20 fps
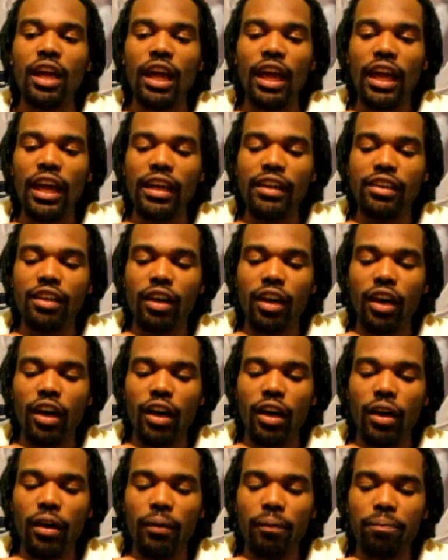And, you
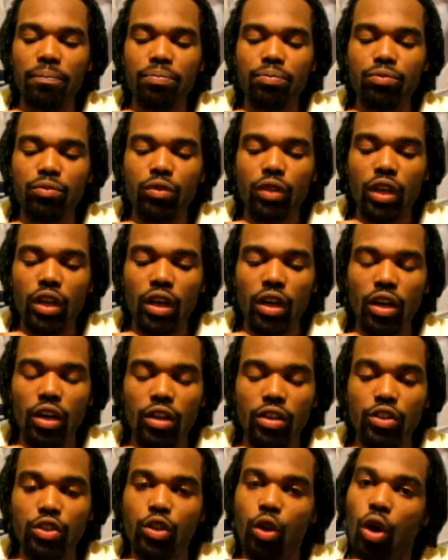
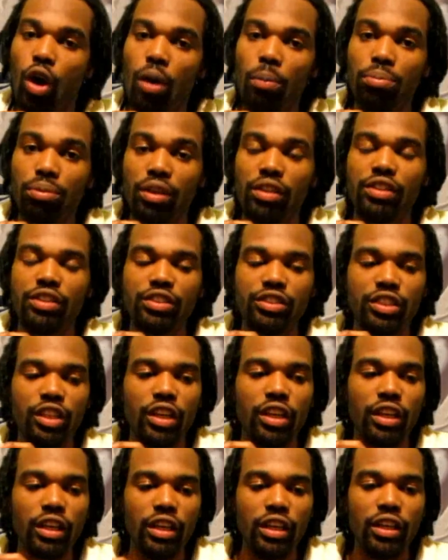know, our brothers,
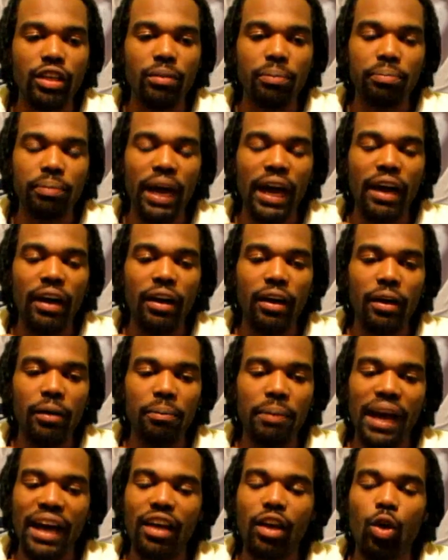
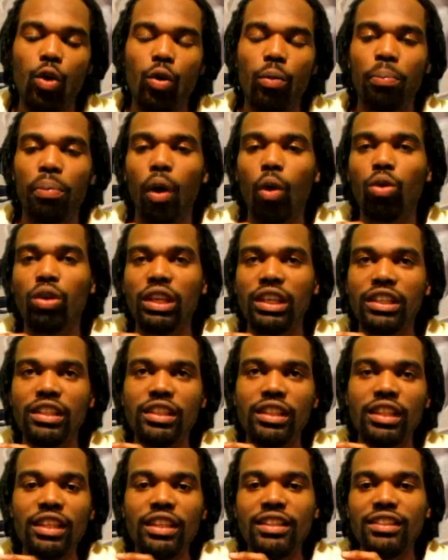Mako and
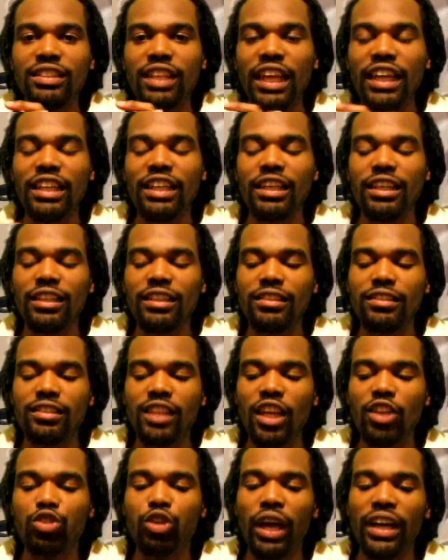Bolin,
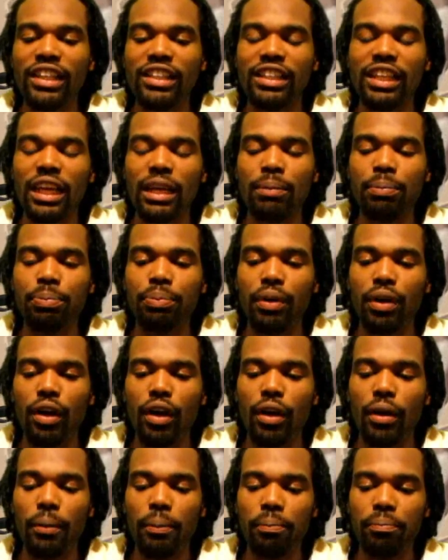they try to keep
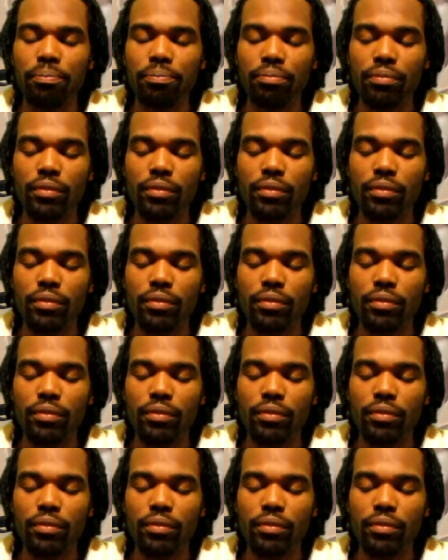my